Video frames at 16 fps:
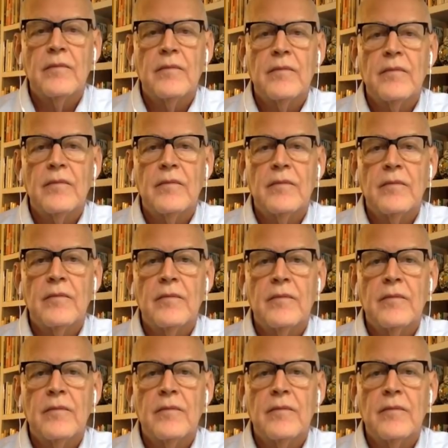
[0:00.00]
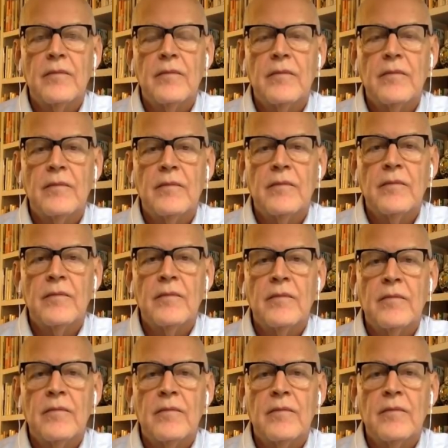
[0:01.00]

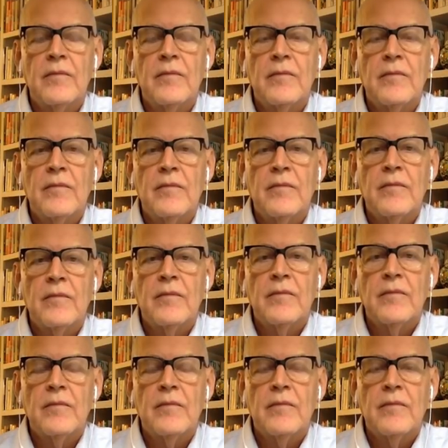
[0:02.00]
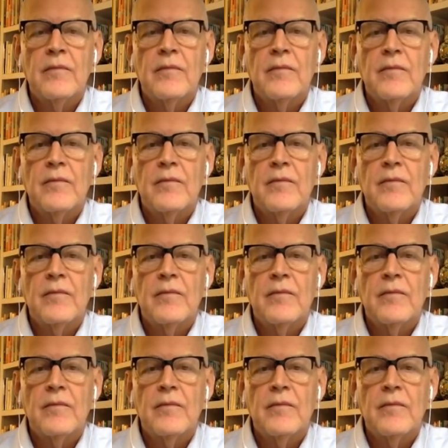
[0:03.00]
[no speech]